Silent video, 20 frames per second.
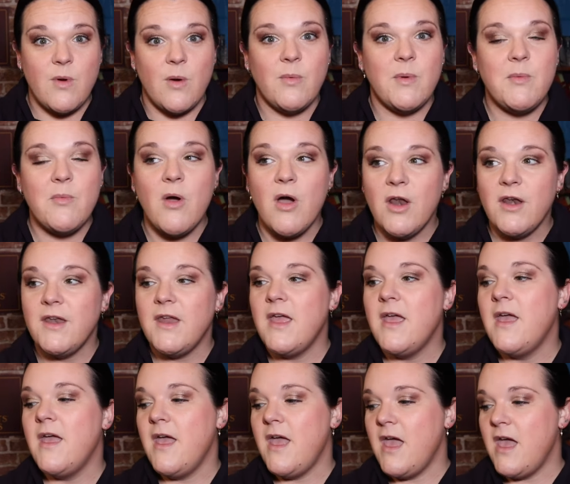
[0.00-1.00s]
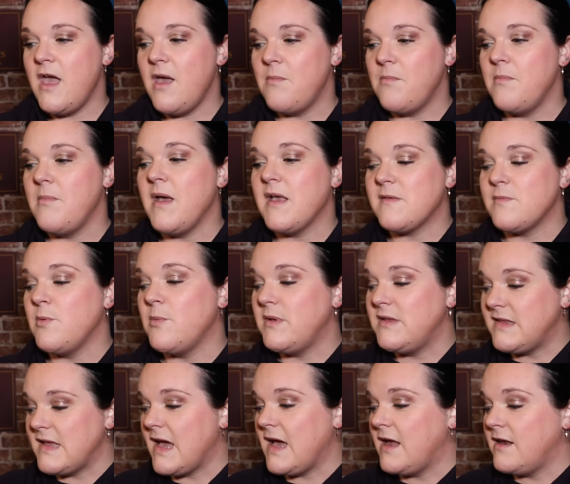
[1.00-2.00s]
what we want. Um, Matt's mum
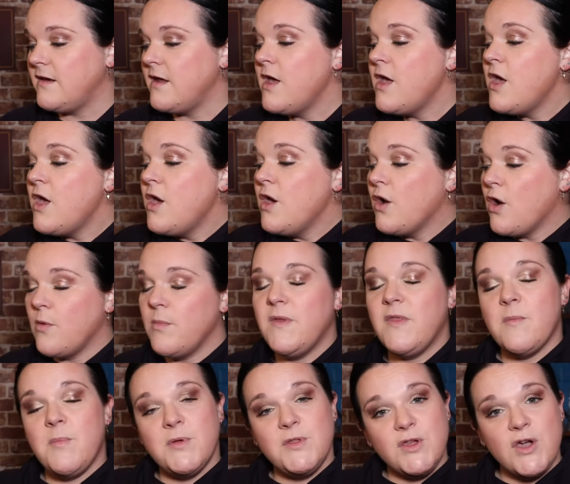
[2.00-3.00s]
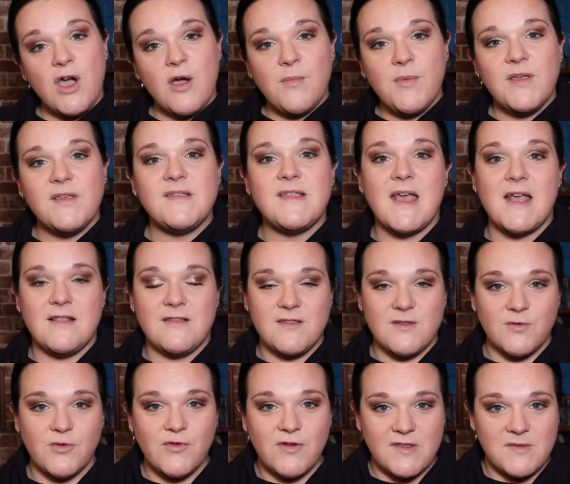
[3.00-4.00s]
and dad got me the pyjamas and
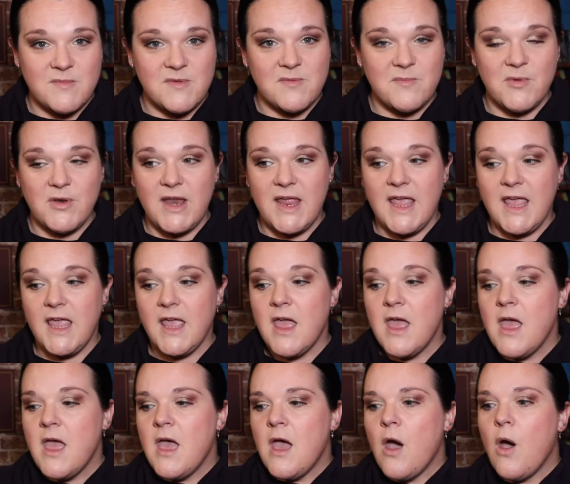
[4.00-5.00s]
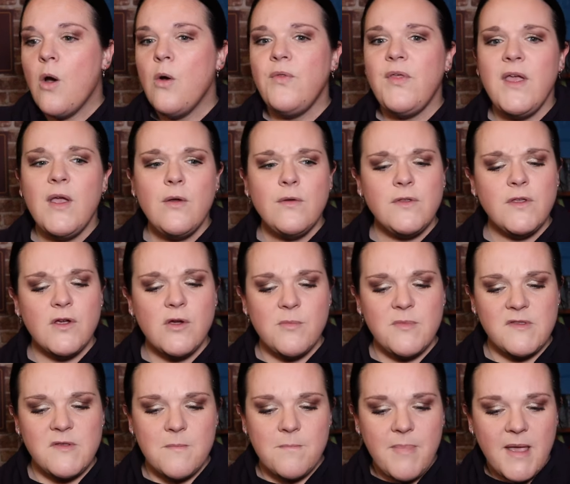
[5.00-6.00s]
some Christmas money Oh, they also got
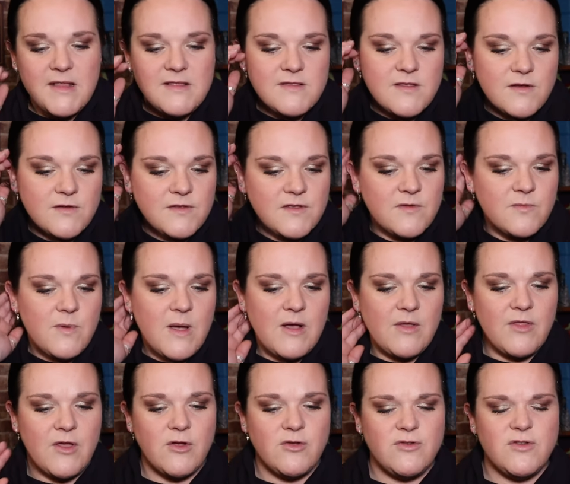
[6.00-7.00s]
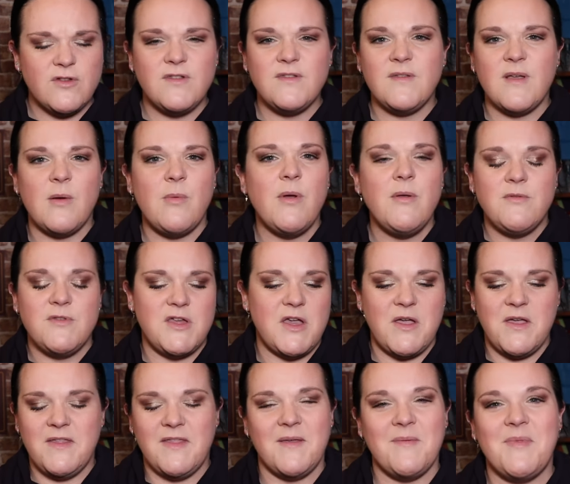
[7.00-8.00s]
me some bed socks as well that are just, I won't show
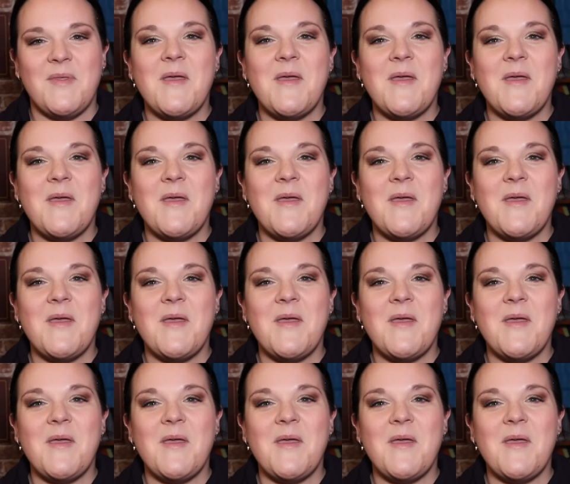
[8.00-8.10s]
you them.